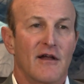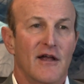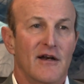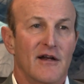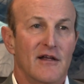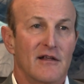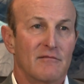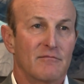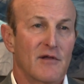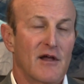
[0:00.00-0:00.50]
And
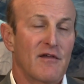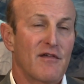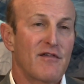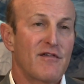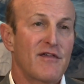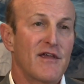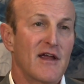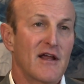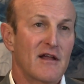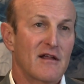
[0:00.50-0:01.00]
I
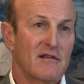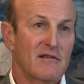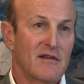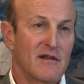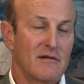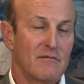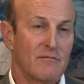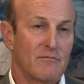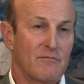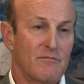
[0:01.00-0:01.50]
think
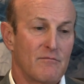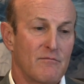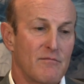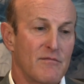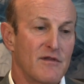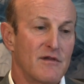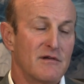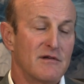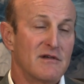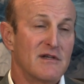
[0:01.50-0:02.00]
that
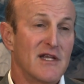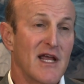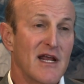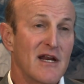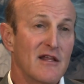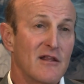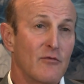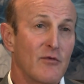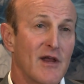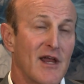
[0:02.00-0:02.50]
the
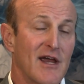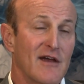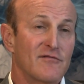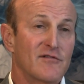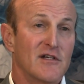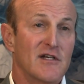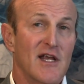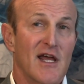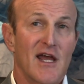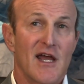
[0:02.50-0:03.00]
data that we have
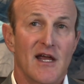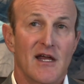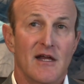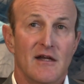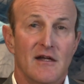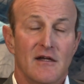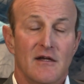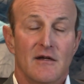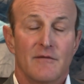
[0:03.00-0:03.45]
today